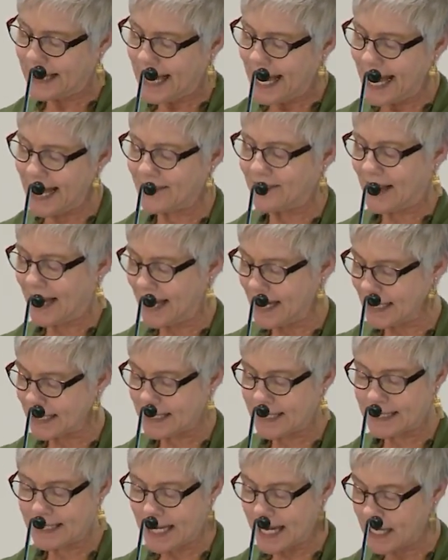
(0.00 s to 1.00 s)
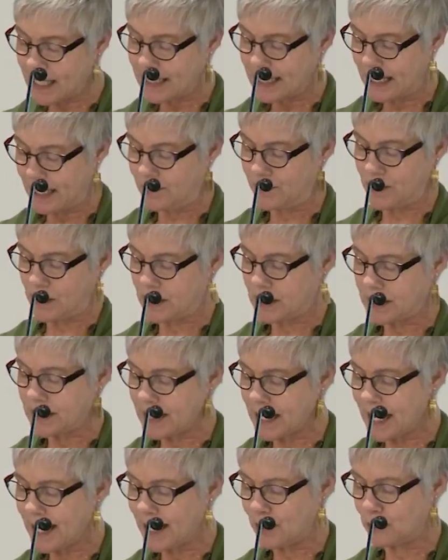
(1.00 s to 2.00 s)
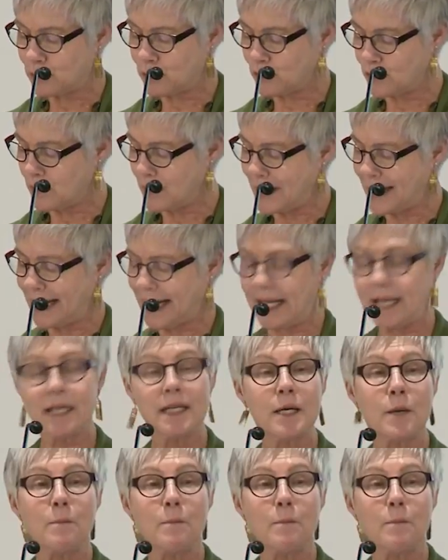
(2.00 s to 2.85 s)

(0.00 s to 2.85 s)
and they extend even today through the many